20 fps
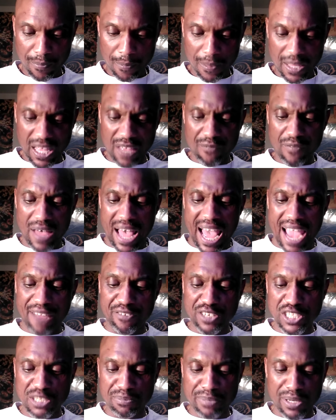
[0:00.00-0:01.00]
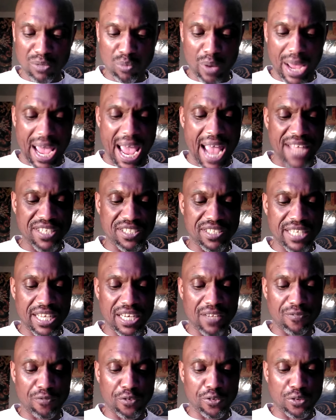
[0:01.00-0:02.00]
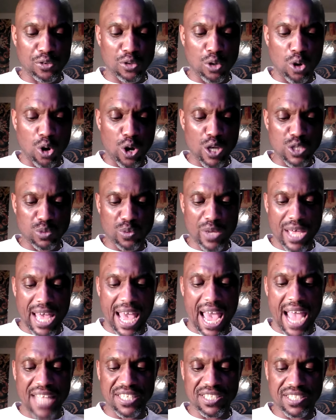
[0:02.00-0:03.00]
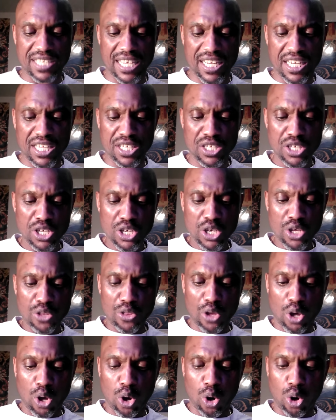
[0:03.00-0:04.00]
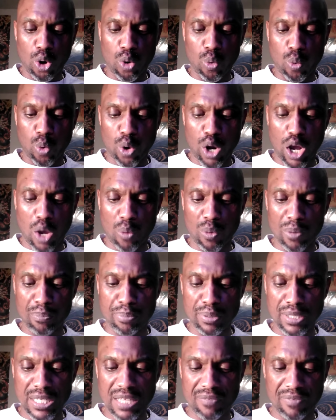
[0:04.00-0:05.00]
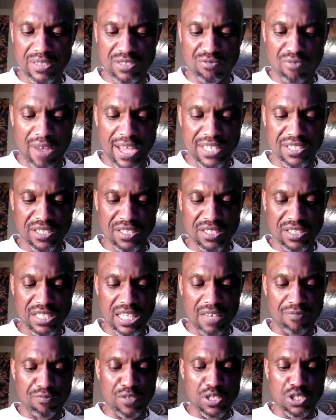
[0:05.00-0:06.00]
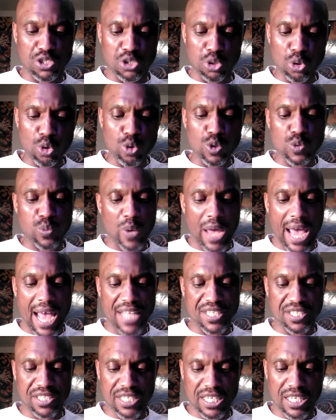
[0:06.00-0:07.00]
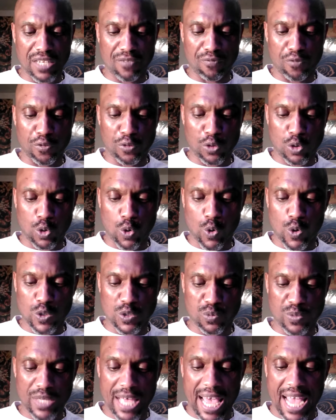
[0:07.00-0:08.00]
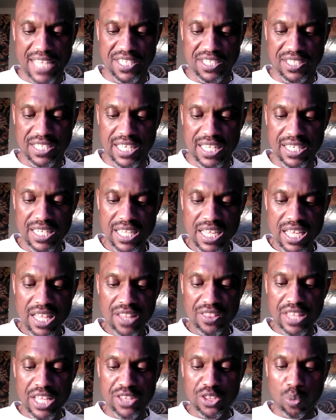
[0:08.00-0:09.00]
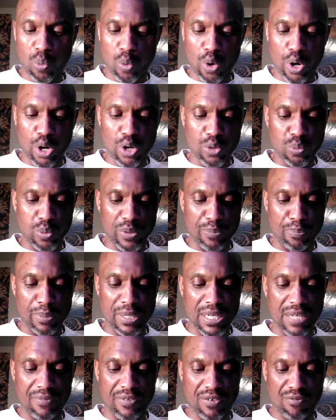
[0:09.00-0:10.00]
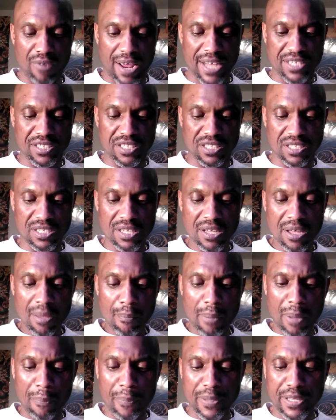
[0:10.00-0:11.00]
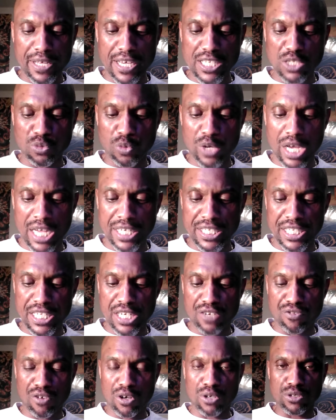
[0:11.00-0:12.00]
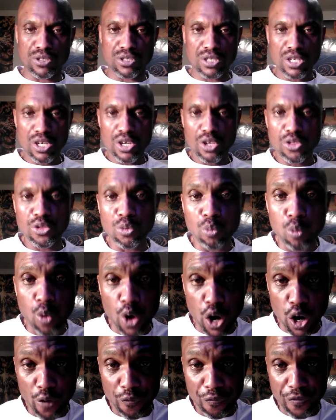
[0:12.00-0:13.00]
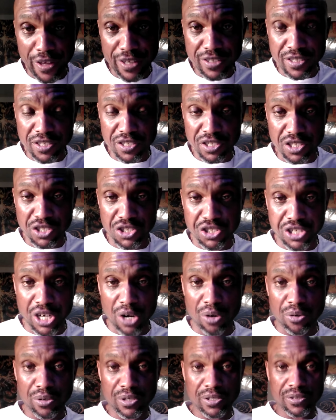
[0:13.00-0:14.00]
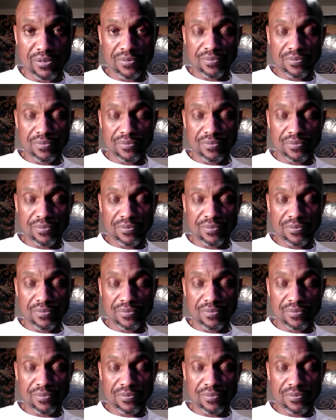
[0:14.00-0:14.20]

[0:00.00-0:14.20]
If Irishmen were agitating for the cause we are agitating, the whole world would believe it's righteous. If the Jews were agitating for the cause we agitate, then the world would believe it righteous. But because we are Negroes, the world thinks it's a joke.